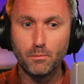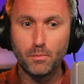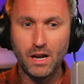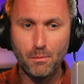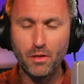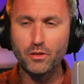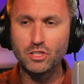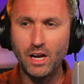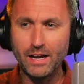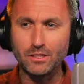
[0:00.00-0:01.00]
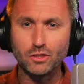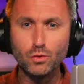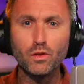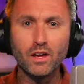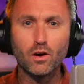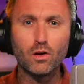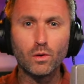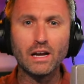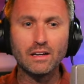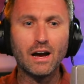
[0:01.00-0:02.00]
But how about the Giants, who they are
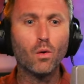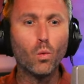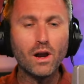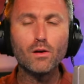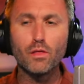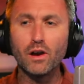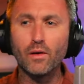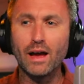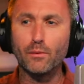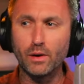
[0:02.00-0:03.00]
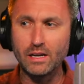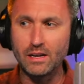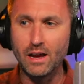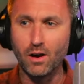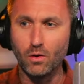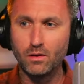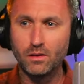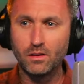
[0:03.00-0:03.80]
right now, where they're at right now?